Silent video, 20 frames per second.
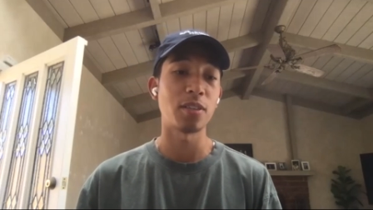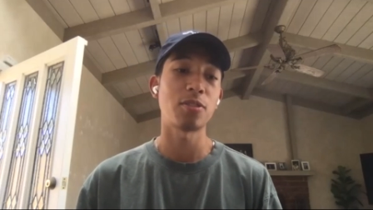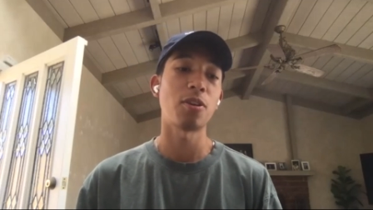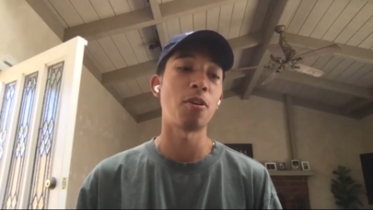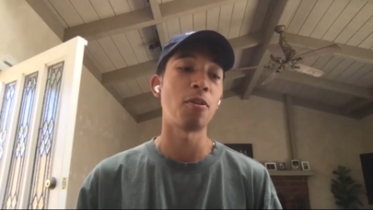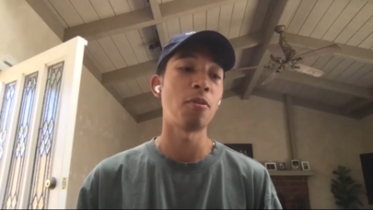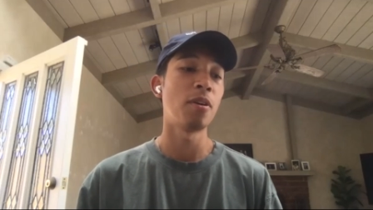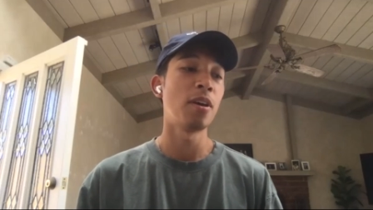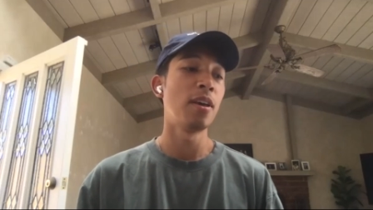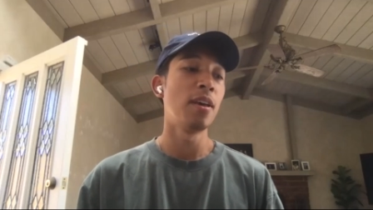
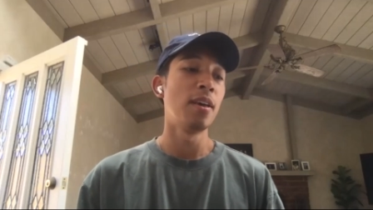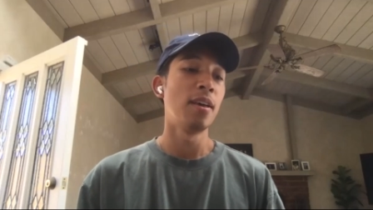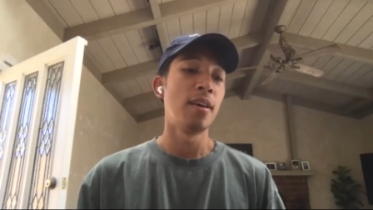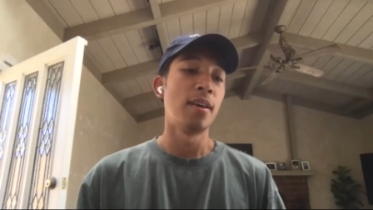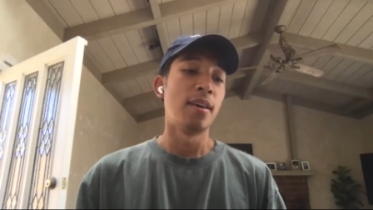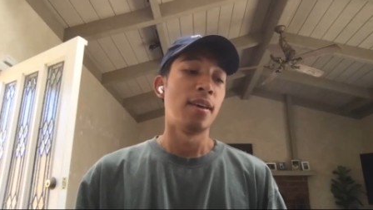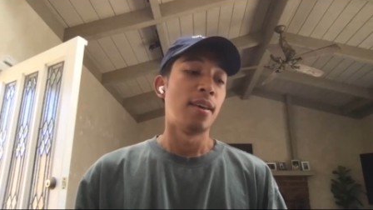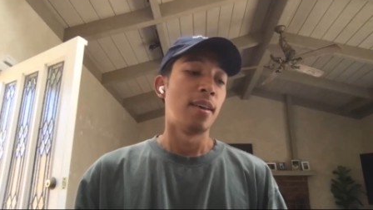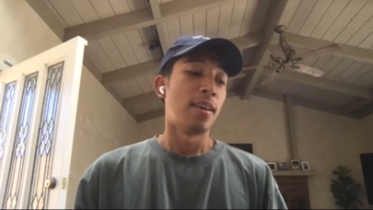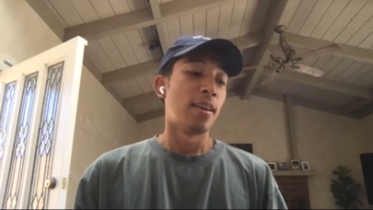So
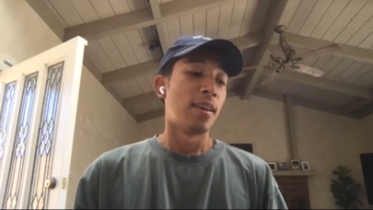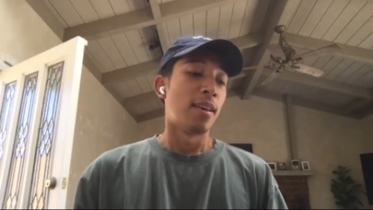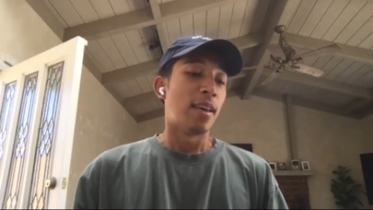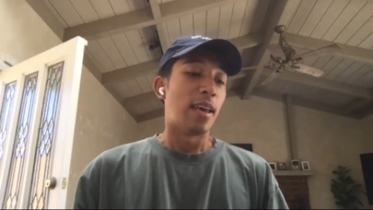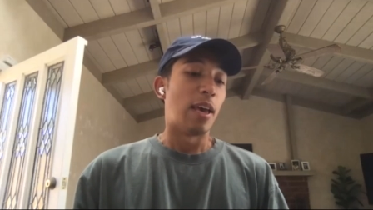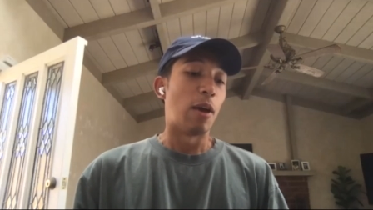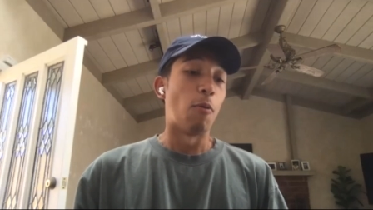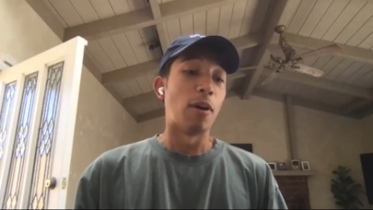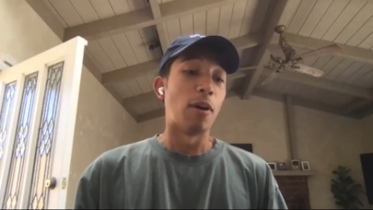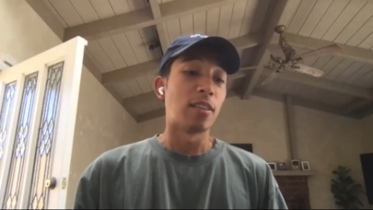
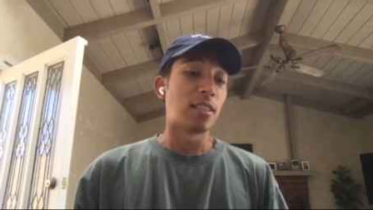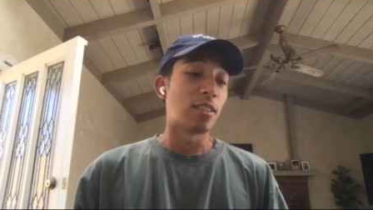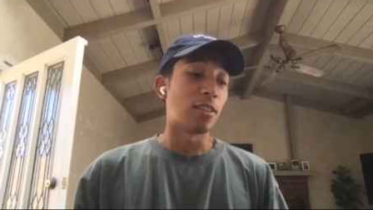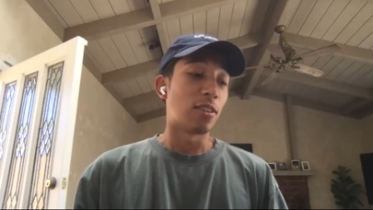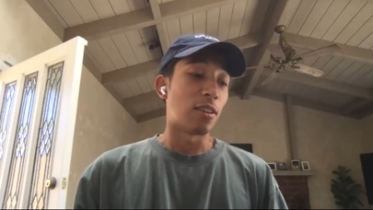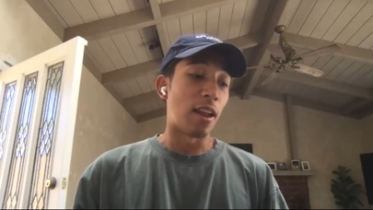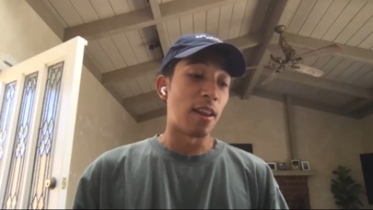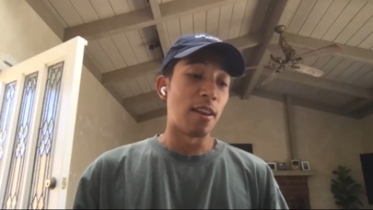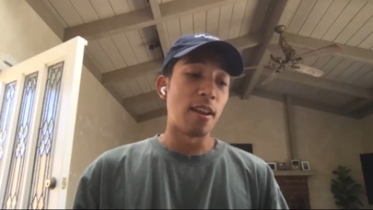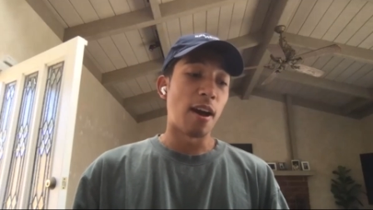it wasn't
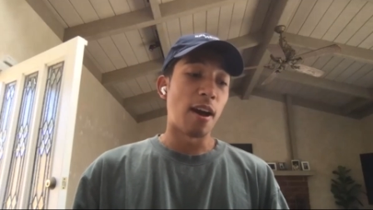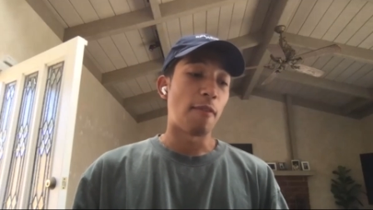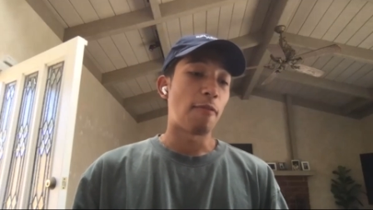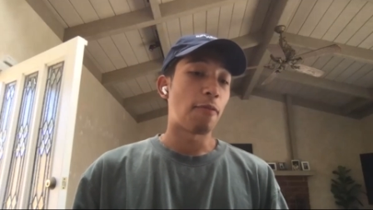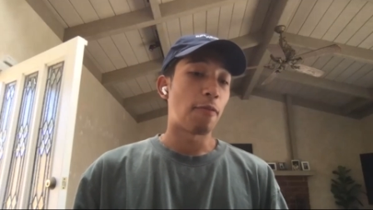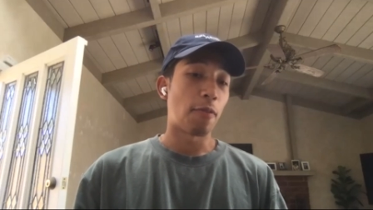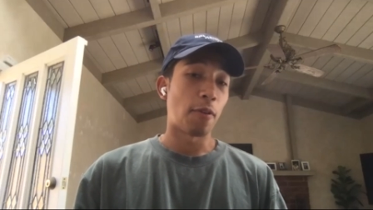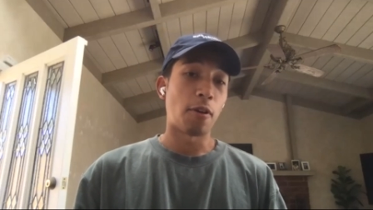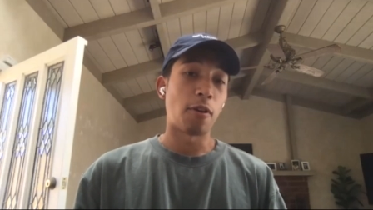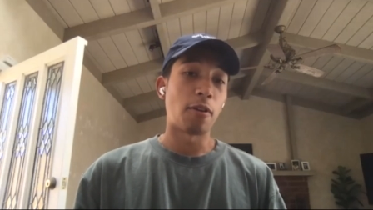enough
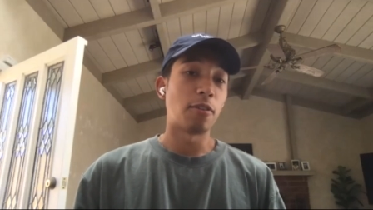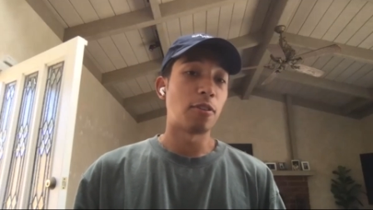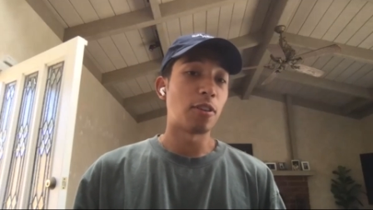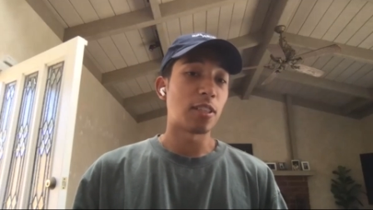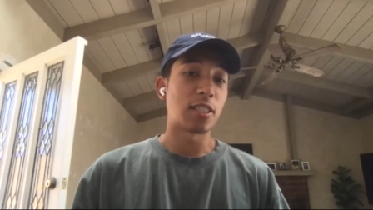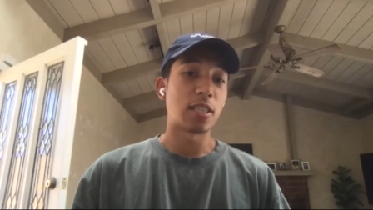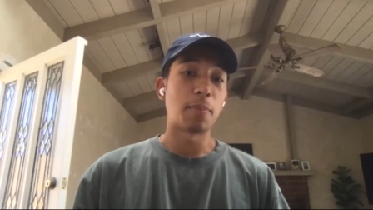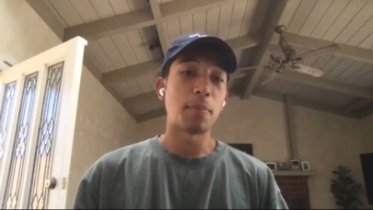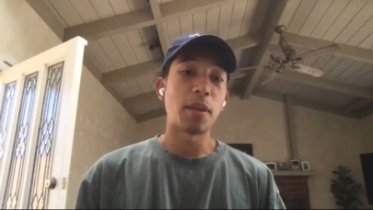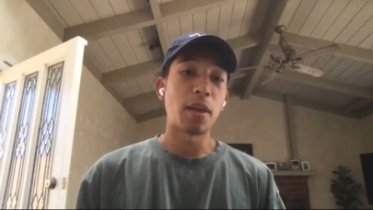for her
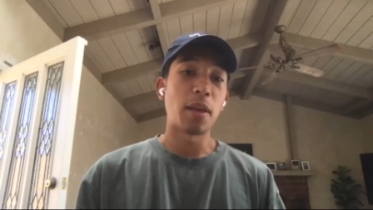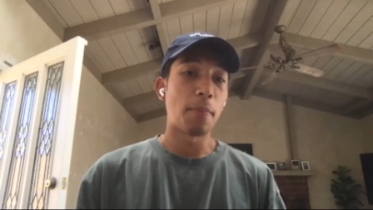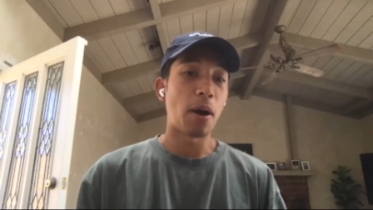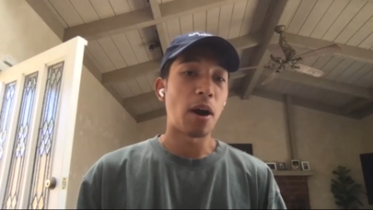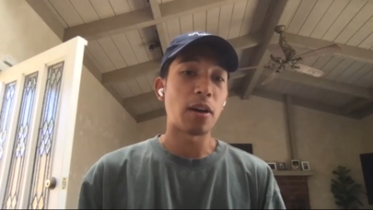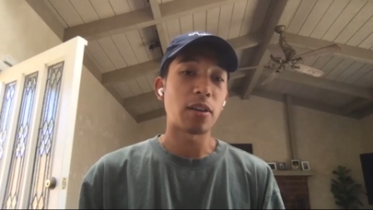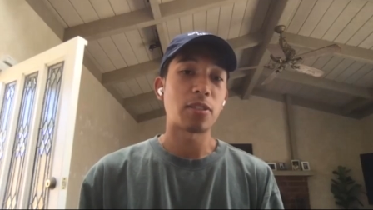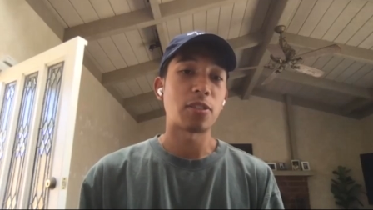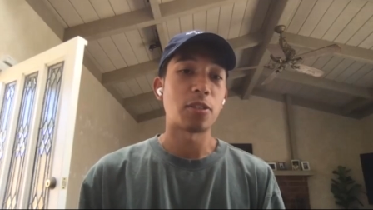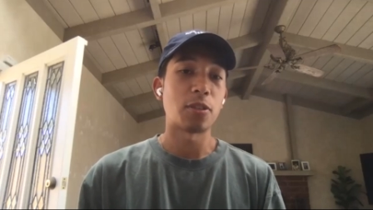just to be a
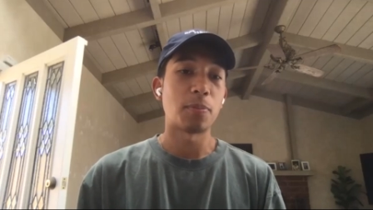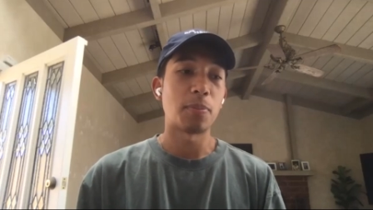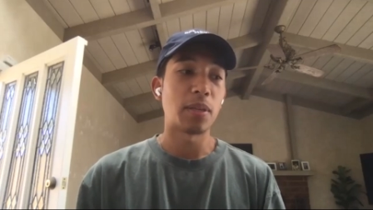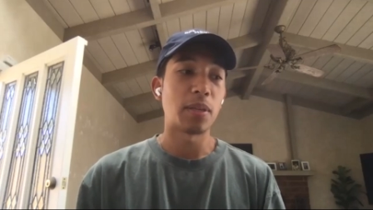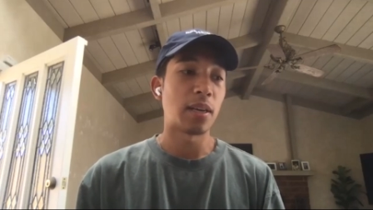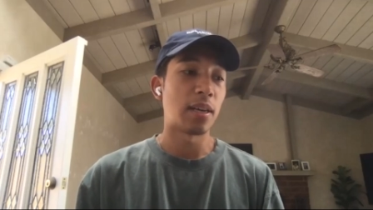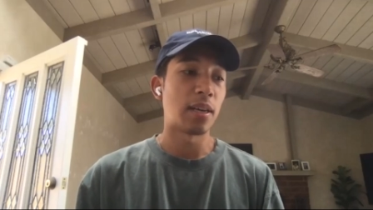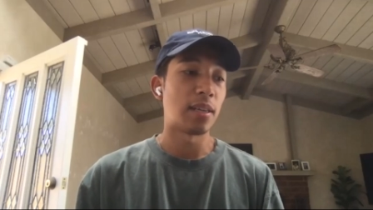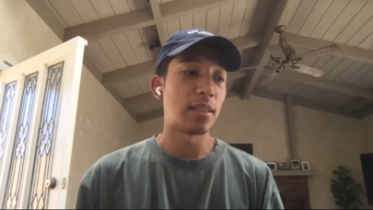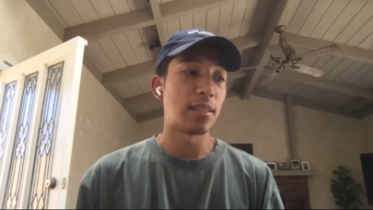boxer
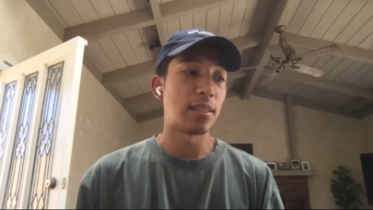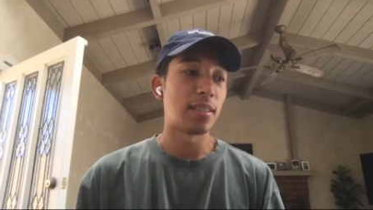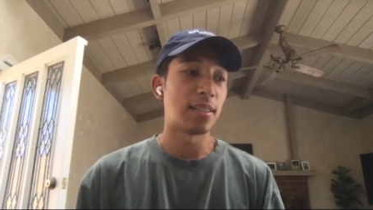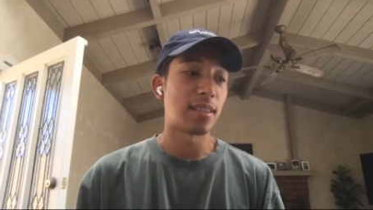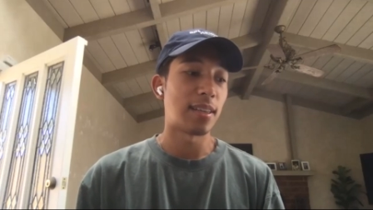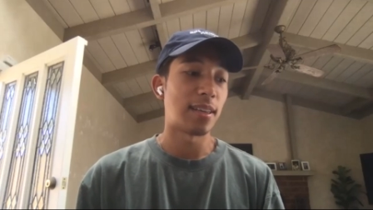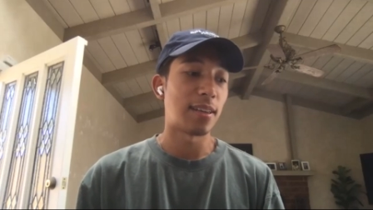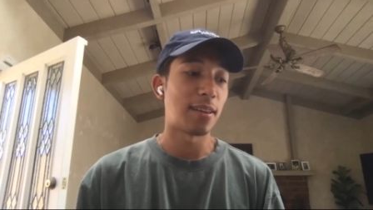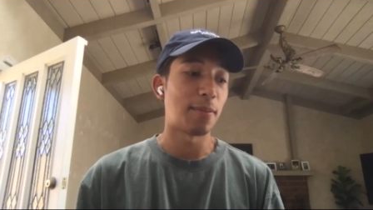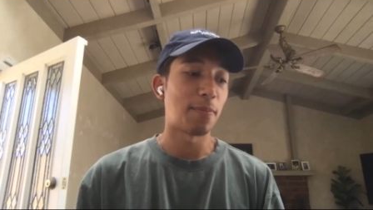
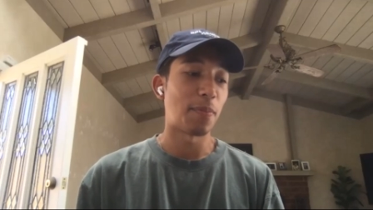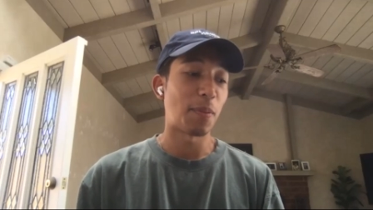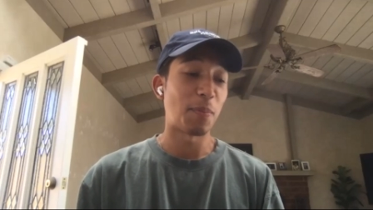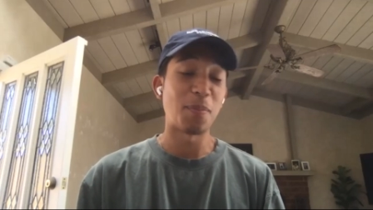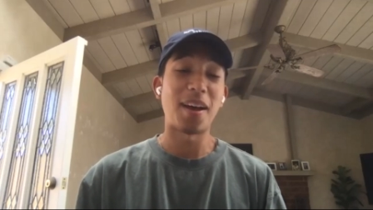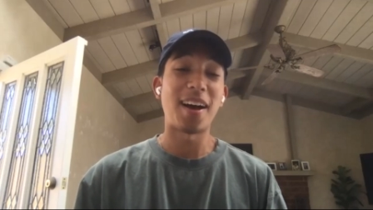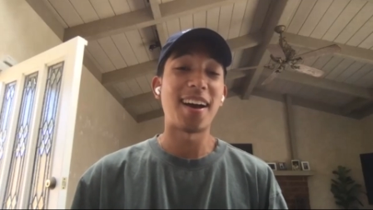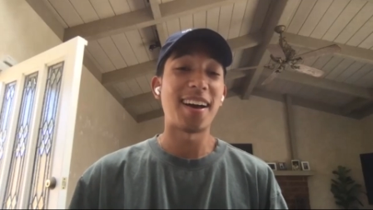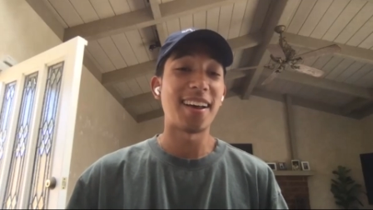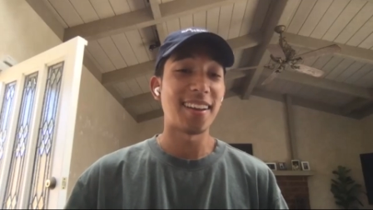because I'm
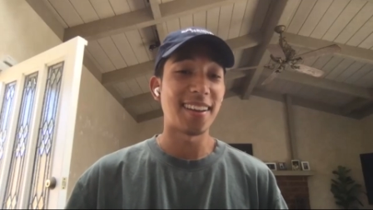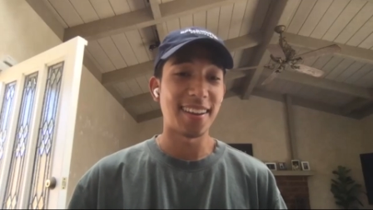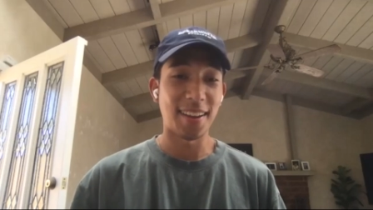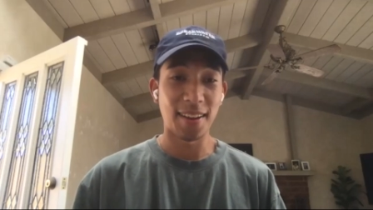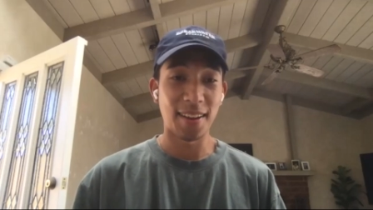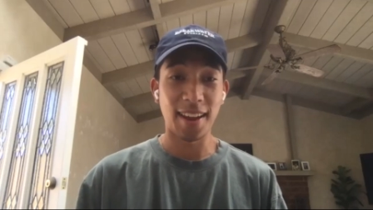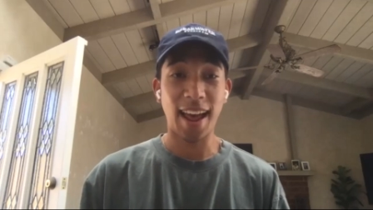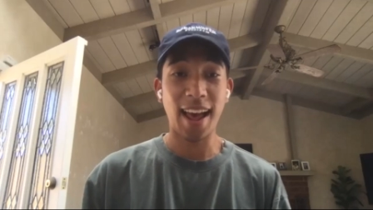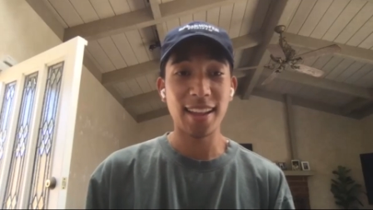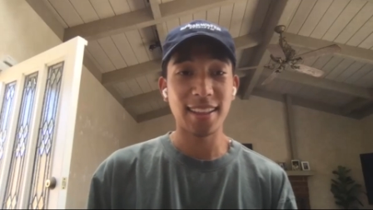not
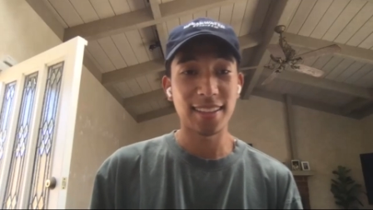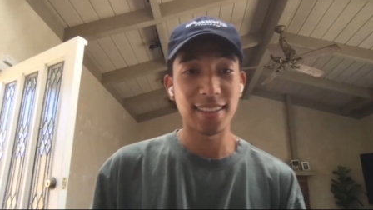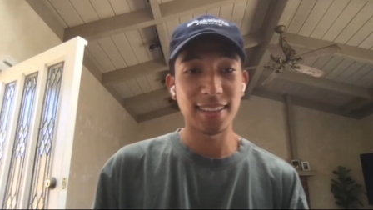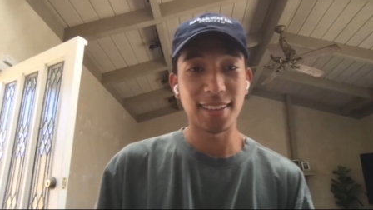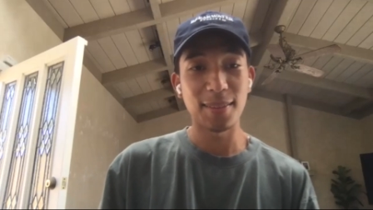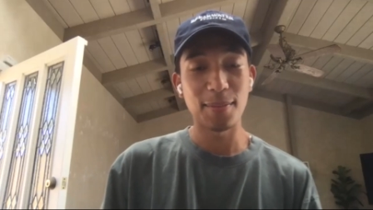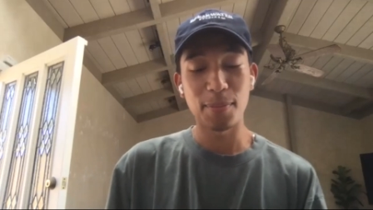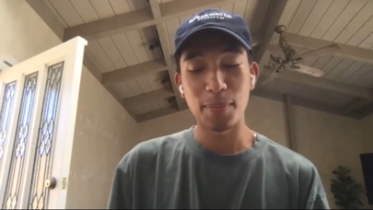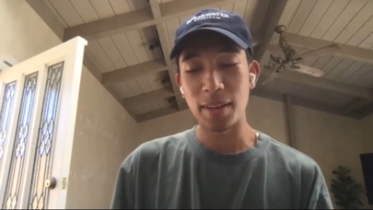an athlete,